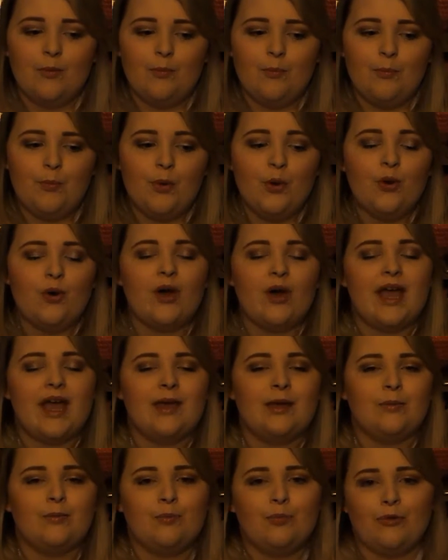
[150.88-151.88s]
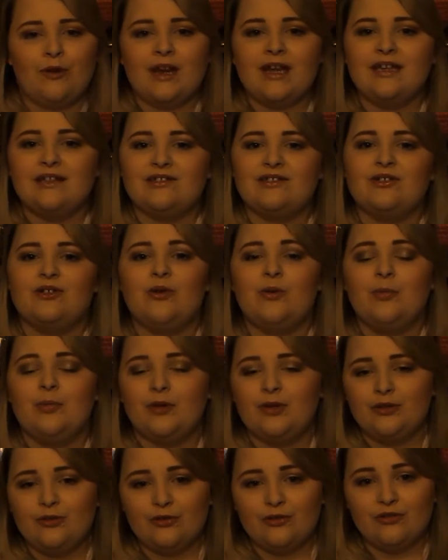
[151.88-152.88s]
But it breaks up
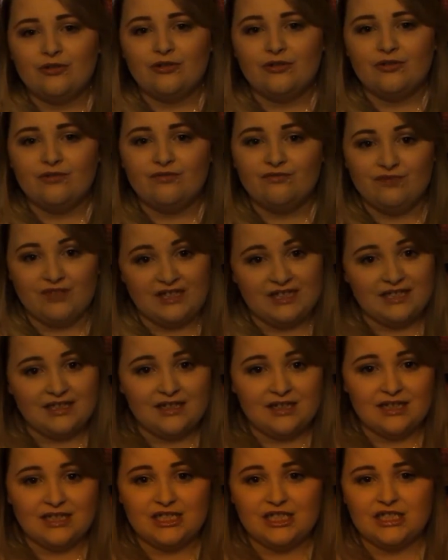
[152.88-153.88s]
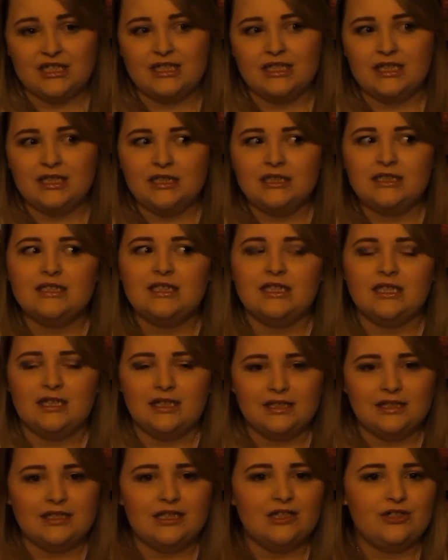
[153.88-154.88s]
your research into
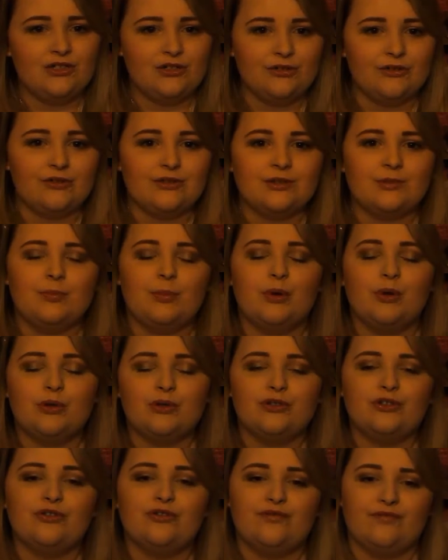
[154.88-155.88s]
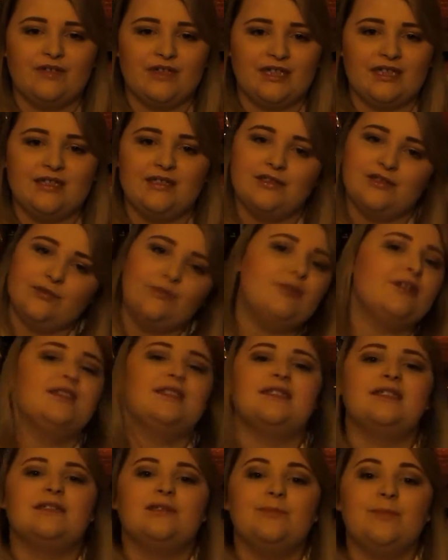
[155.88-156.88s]
easier chunks because you're reading someone's
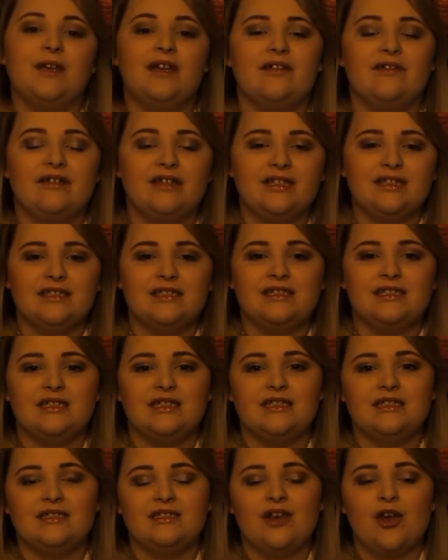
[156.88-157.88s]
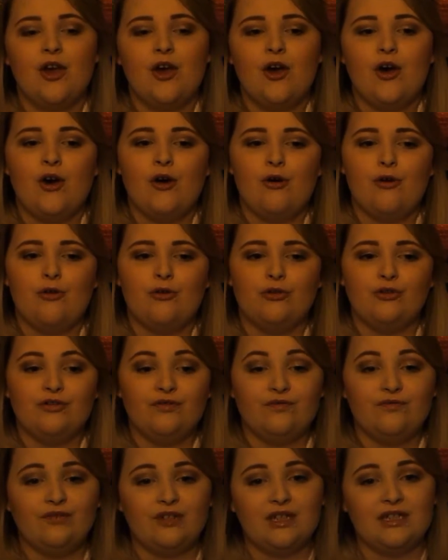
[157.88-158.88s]
experiences or you're
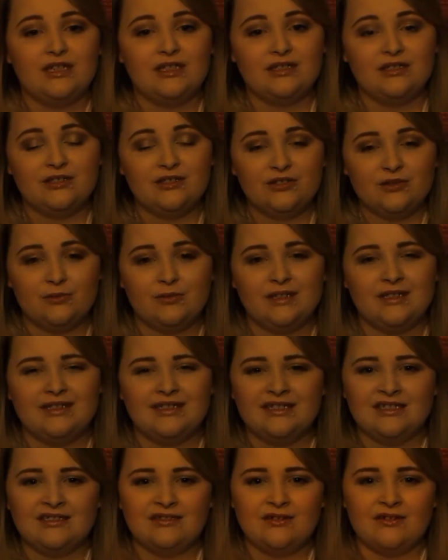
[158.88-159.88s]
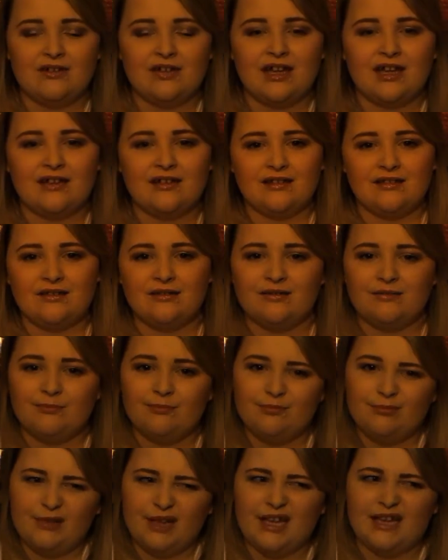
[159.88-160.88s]
reading something that's not kind of
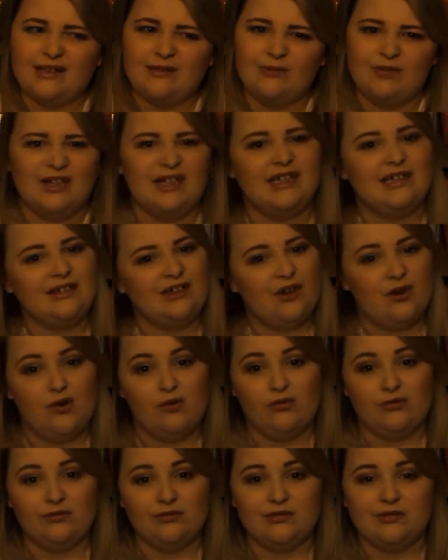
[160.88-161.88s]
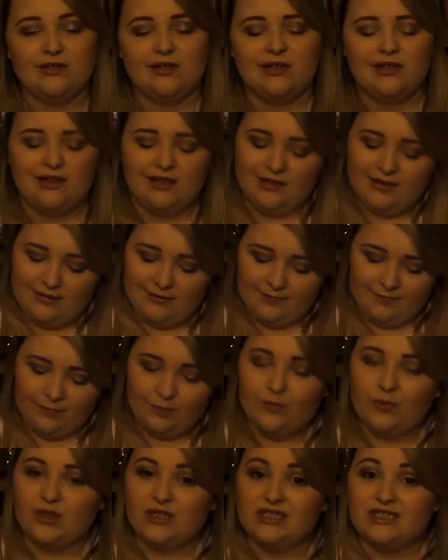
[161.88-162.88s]
black and white and cold,
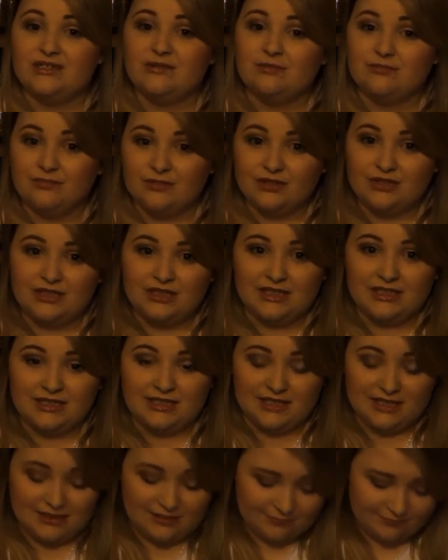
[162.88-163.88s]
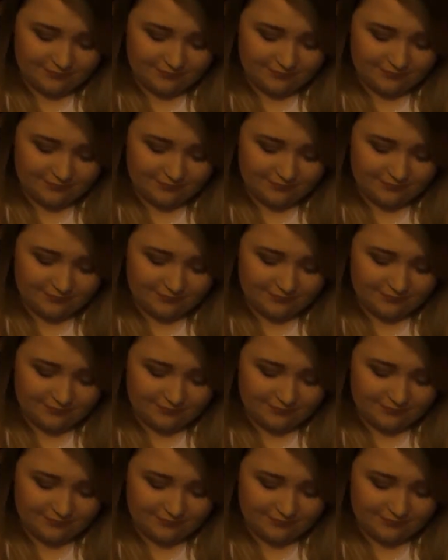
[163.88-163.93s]
which is much easier.